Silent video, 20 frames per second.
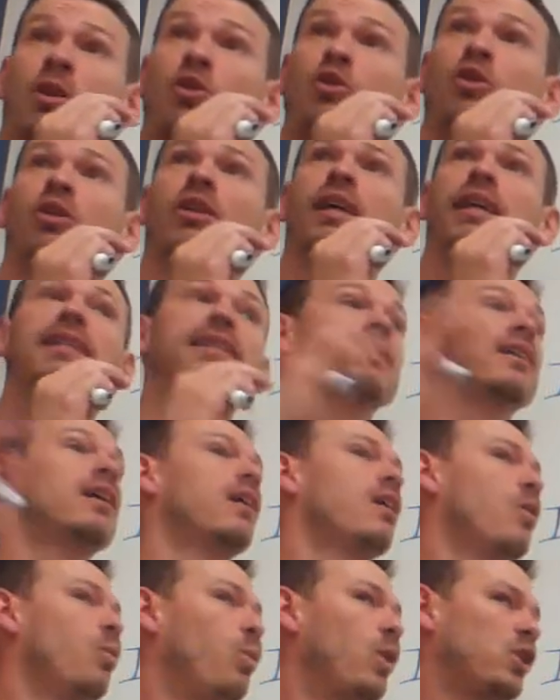nucleus,
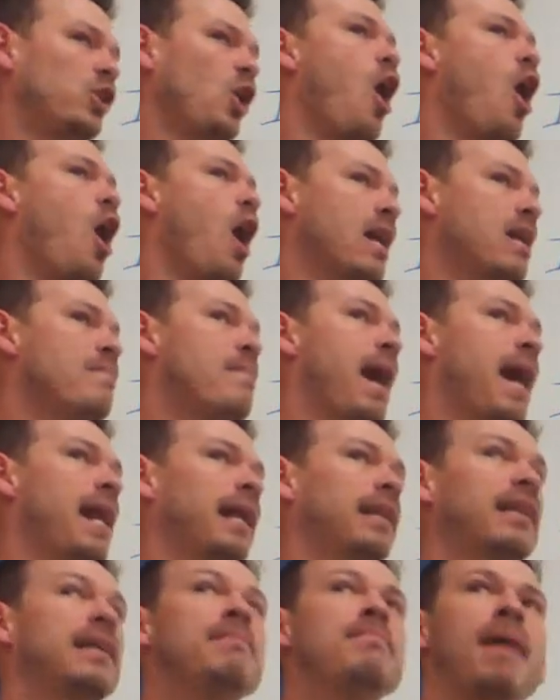which
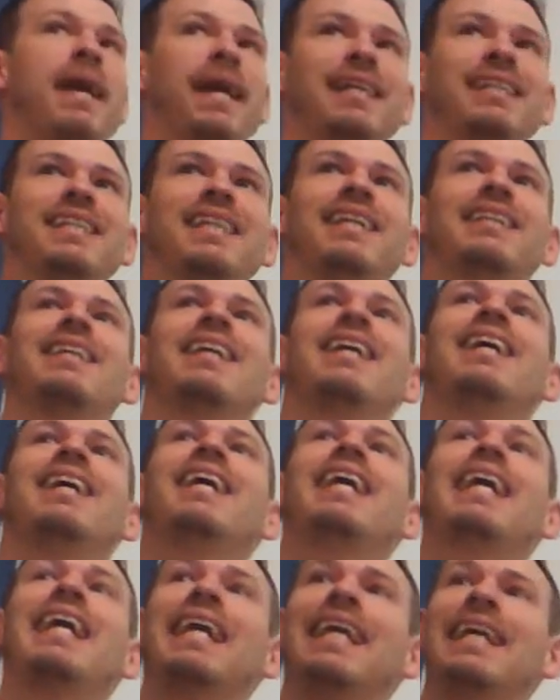automatically makes it
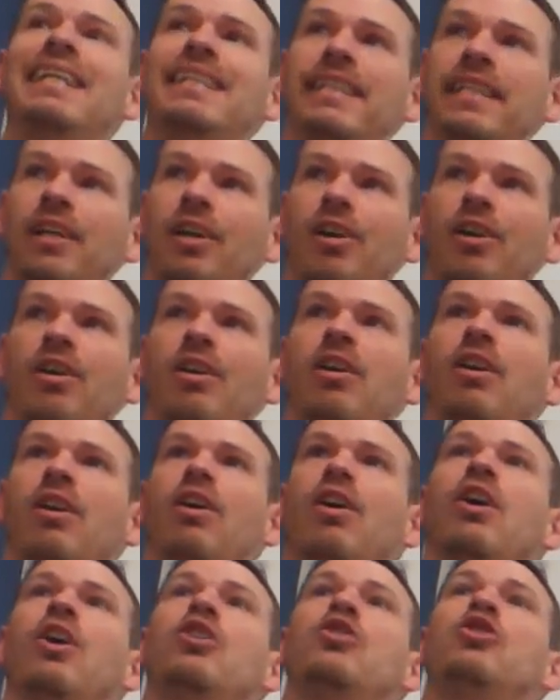easier
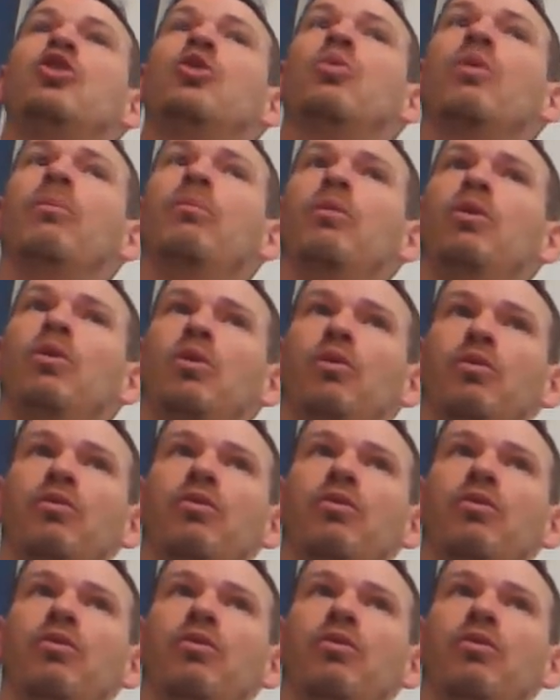to remove.